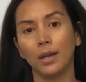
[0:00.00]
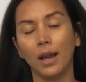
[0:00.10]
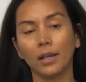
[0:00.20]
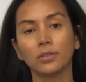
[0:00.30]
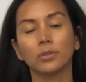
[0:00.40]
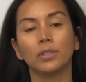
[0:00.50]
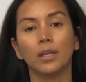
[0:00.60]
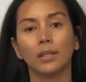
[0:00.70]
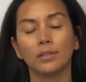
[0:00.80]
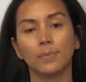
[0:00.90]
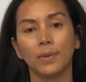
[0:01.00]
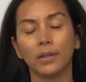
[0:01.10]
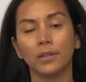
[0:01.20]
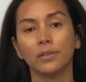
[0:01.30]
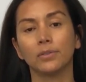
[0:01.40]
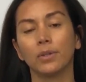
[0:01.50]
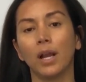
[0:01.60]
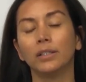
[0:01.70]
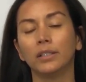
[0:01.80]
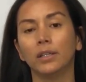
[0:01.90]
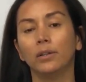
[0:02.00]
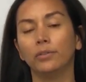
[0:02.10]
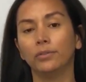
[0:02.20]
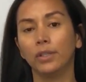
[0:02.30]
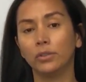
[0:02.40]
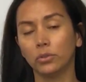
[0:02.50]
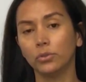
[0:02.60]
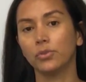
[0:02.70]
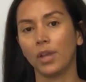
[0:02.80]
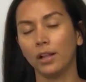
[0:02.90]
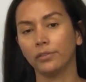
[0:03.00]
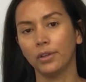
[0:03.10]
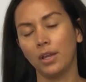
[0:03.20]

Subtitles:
actually experience reality of the true self,